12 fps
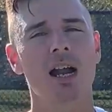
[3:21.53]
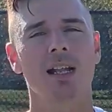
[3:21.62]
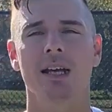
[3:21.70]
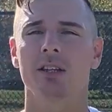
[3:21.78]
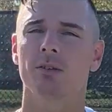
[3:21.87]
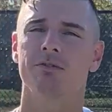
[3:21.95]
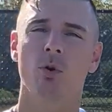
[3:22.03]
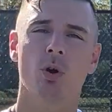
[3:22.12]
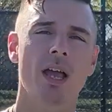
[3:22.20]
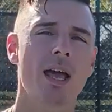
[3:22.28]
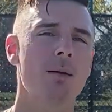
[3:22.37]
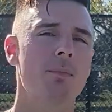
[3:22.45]
I like to
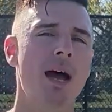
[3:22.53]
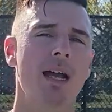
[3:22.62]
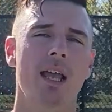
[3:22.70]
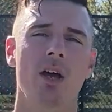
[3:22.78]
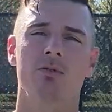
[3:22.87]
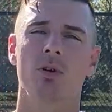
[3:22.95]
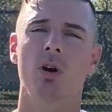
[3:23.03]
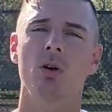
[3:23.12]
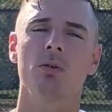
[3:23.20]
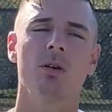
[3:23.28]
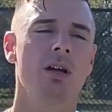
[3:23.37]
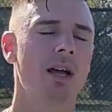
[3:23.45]
forehand and backhand
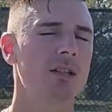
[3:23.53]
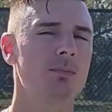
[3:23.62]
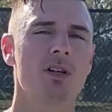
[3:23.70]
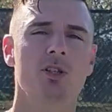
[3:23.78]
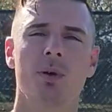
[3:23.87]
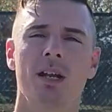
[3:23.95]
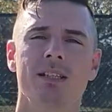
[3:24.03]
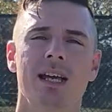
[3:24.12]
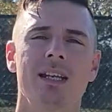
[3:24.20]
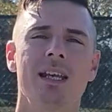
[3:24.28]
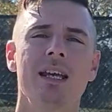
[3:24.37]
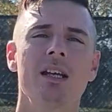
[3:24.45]
roll as much spin as I
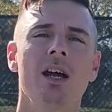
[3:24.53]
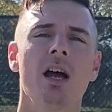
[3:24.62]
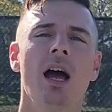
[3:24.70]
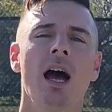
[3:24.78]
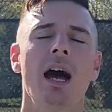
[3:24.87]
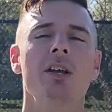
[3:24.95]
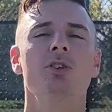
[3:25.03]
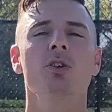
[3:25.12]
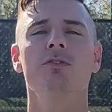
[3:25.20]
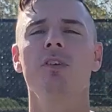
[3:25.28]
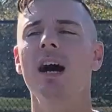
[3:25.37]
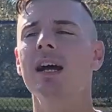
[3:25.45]
need. I
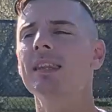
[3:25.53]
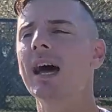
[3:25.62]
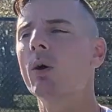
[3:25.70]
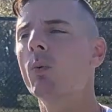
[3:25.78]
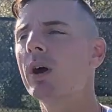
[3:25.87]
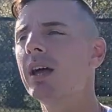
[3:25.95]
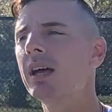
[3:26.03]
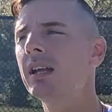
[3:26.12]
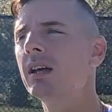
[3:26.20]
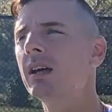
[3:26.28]
do find that when